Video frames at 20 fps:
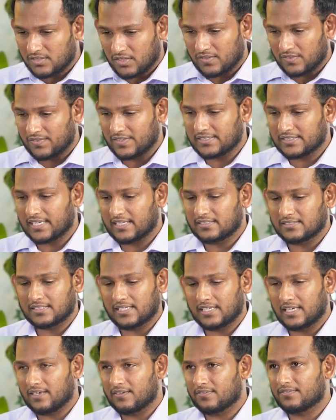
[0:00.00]
always can
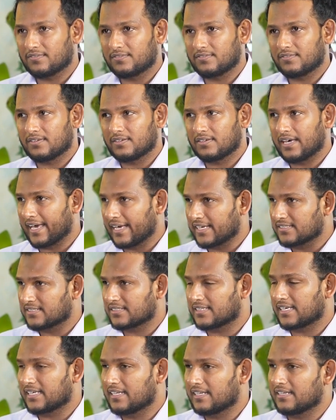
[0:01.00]
say if X
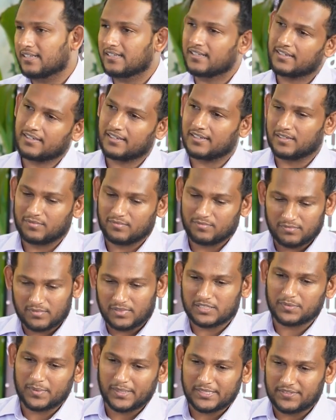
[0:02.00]
skill,
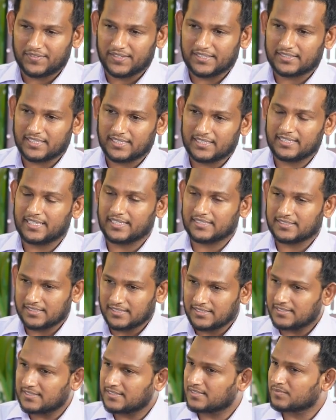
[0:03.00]
specific skill
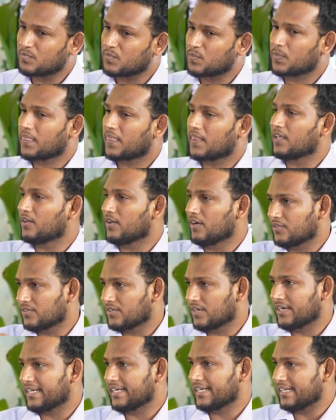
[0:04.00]
exists, you have to
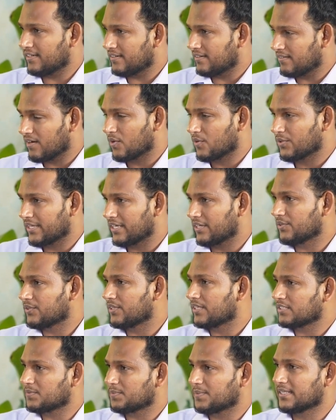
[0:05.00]
route it to
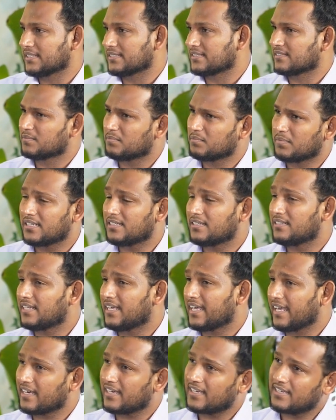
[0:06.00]
this person. But
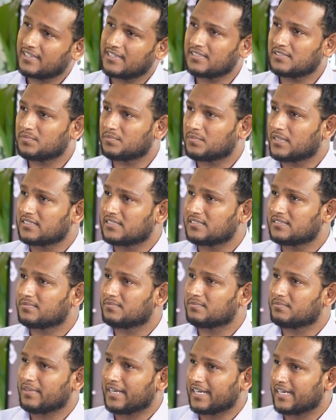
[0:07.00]
AI is much
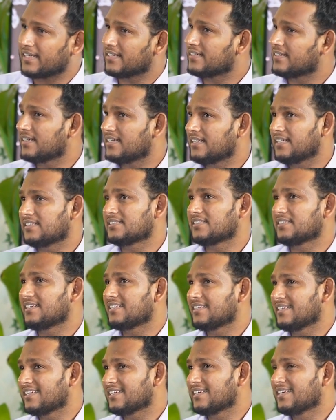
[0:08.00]
better at
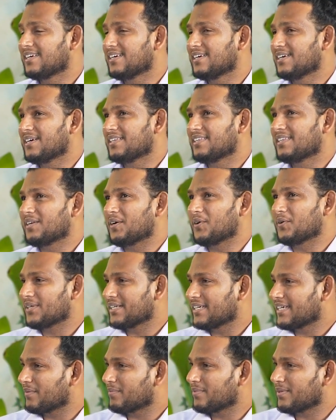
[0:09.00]
deciding the
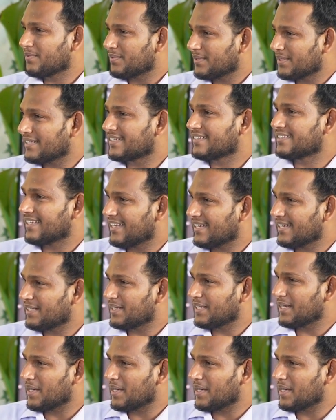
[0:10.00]
routing capability than